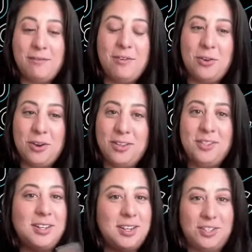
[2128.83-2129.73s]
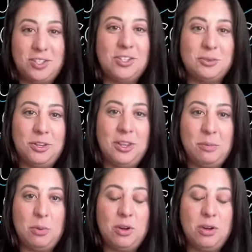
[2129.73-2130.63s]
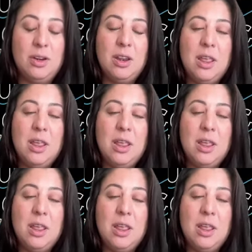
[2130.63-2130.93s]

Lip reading: noticed it's just really important.